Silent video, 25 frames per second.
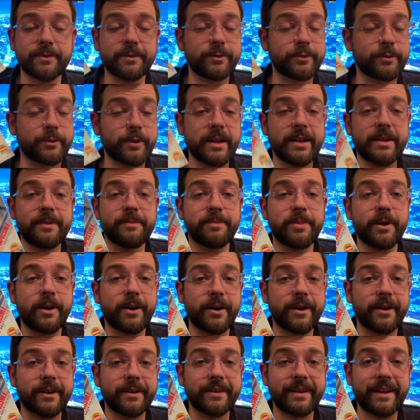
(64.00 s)
great
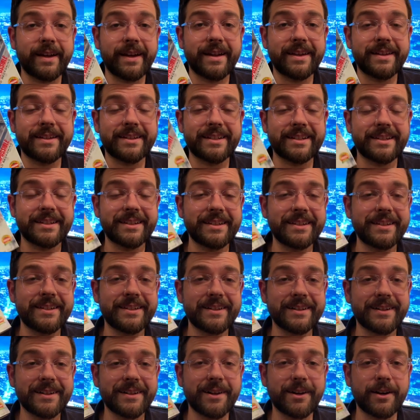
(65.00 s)
part as
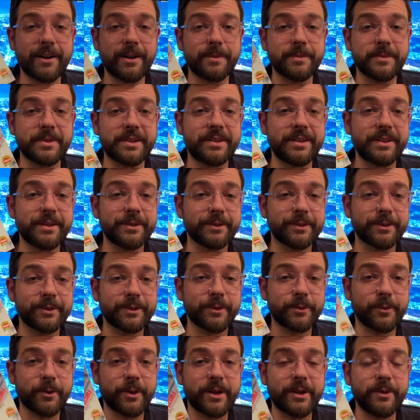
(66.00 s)
the arms dealer,
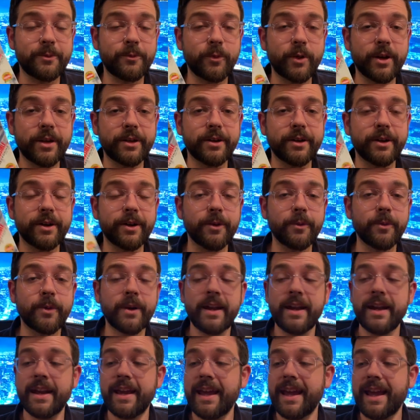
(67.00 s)
the White Widow,
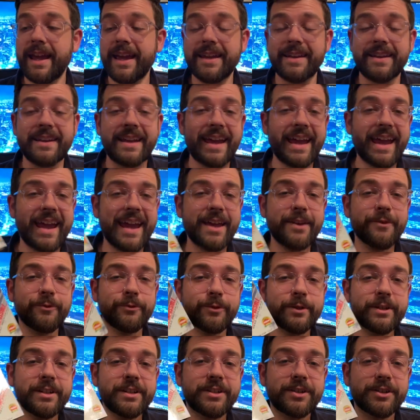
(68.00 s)
and
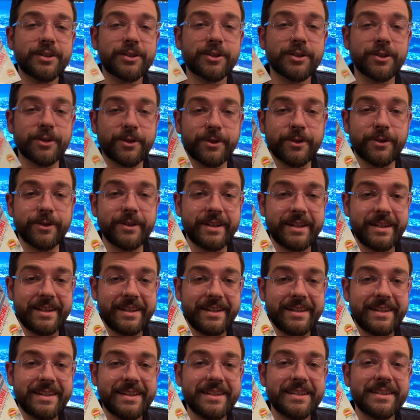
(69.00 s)
Henry
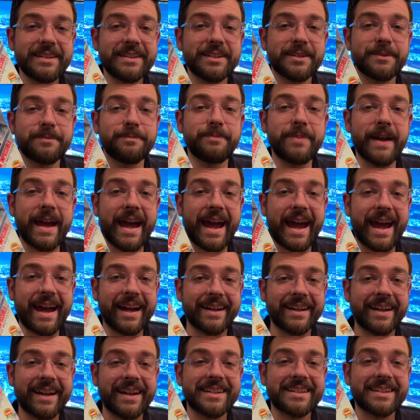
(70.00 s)
Czerny is
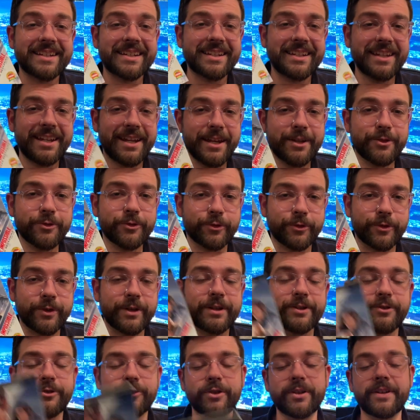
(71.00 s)
back as
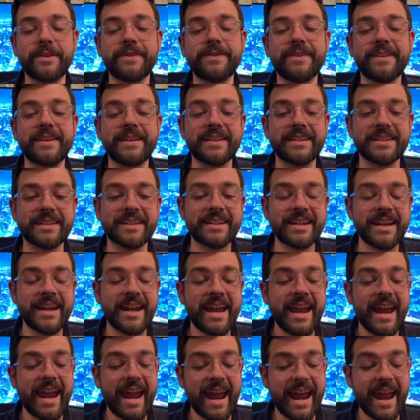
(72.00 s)
Kittredge in this.
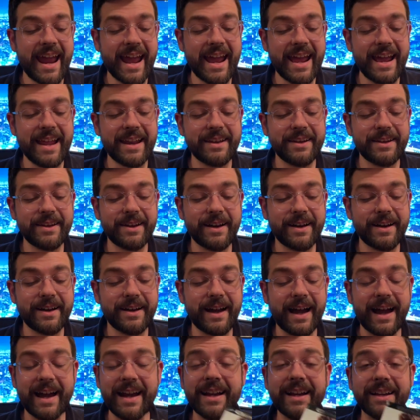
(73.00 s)
And
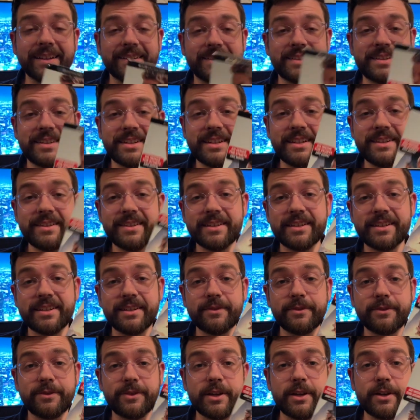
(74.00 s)
I got to see this
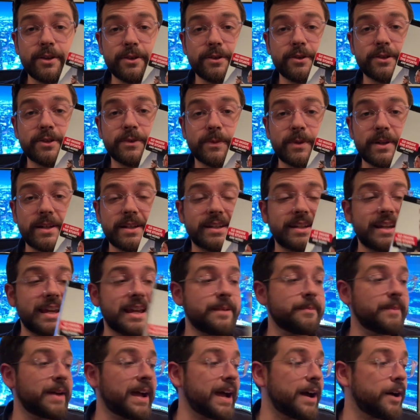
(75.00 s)
in theaters when it
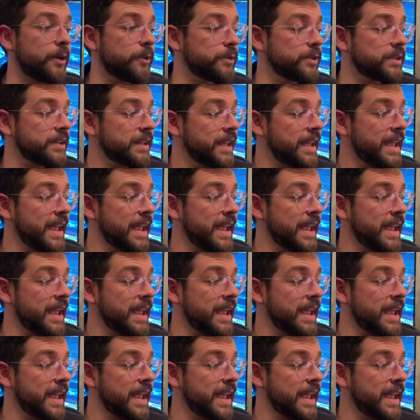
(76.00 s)
came out.